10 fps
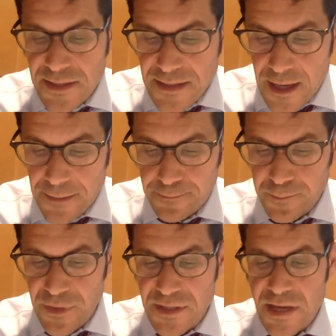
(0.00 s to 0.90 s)

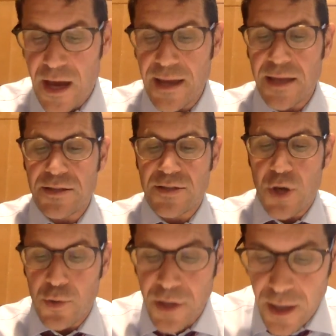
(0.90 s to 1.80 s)
high end
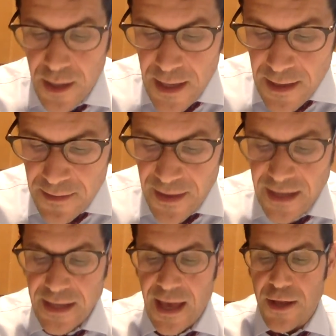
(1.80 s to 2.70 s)
zona that
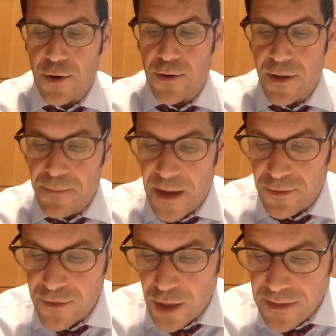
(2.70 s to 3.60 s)
he had heard
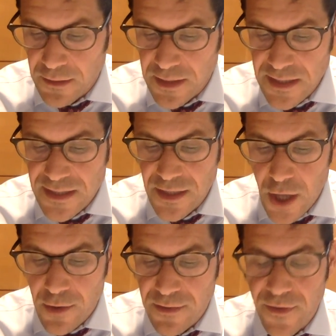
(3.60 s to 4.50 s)
about. Not al kis
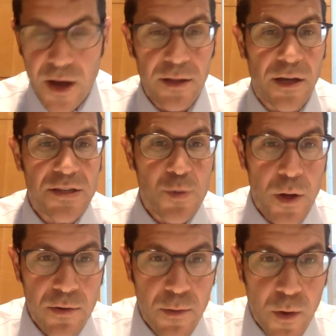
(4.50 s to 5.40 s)
dinarin v'halach. So what
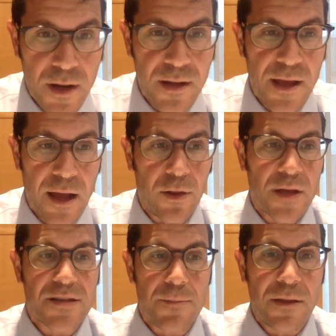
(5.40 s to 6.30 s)
did
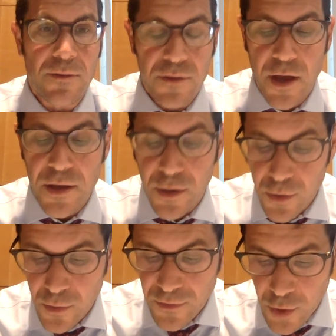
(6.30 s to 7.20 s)
Elazar ben Durdaya
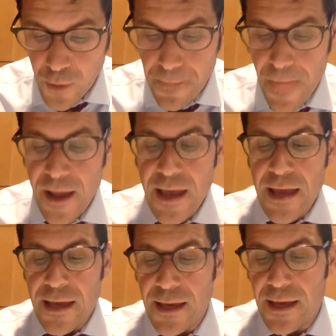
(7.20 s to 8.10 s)
do?
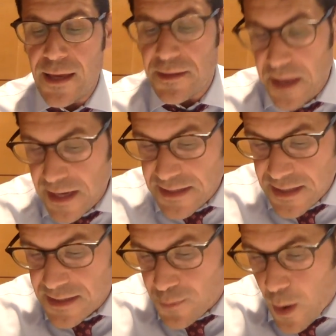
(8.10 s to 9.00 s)
He takes
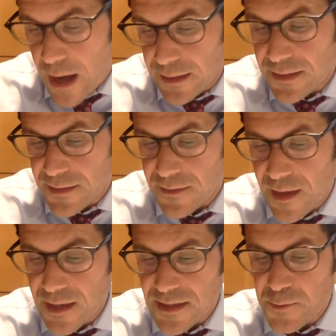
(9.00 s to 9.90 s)
his wallet, he
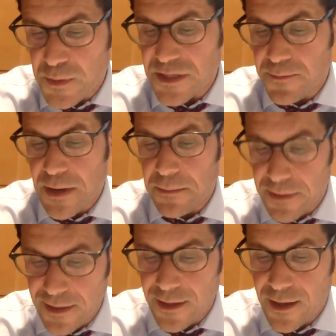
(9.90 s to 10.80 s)
takes his piece, he
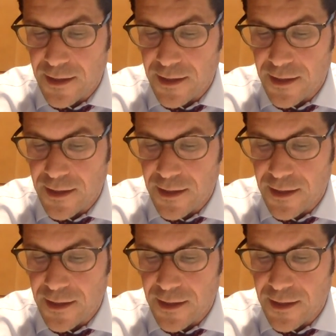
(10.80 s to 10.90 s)
probably